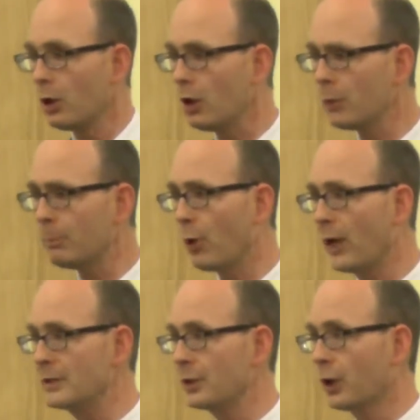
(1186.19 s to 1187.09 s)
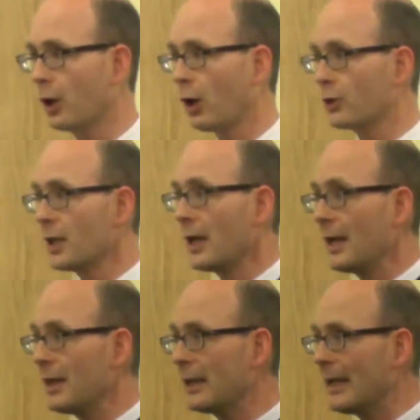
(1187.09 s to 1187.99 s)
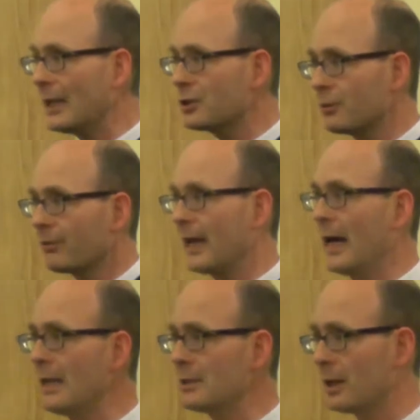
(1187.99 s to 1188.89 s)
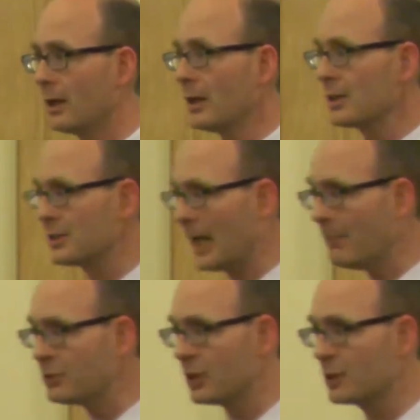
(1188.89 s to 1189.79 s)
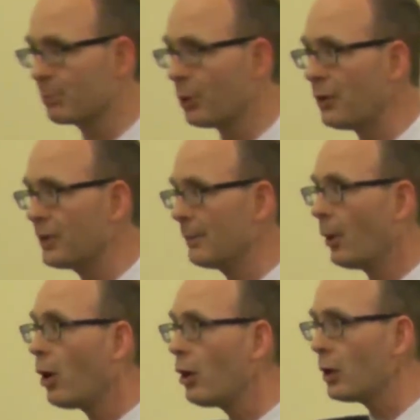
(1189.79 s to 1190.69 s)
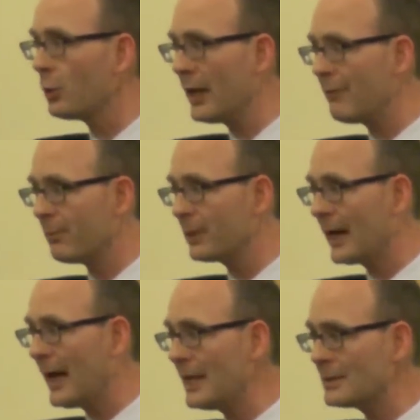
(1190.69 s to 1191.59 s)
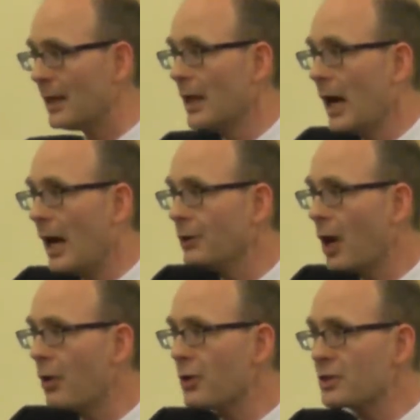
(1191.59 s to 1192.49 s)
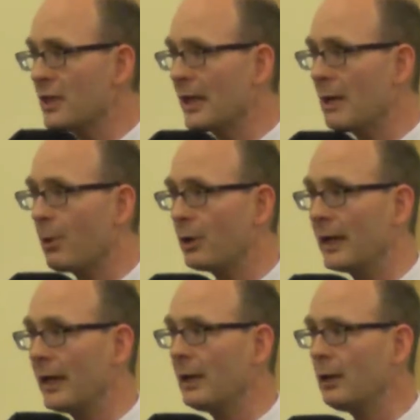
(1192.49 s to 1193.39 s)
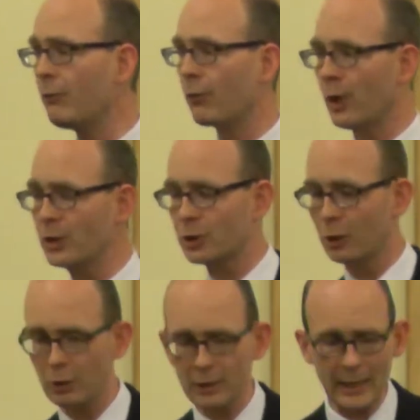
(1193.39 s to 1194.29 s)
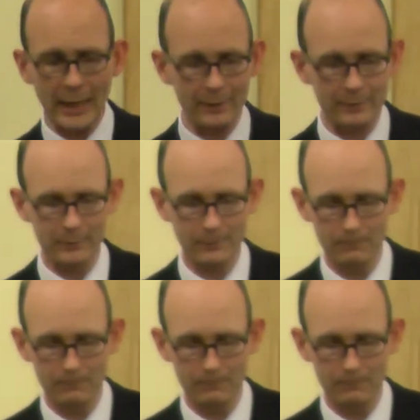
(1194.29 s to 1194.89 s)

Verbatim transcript: Look, boys and girls, the gates of Gaza. Samson has brought them all the way from Gaza, and now they're sitting up on a hill for us to look at.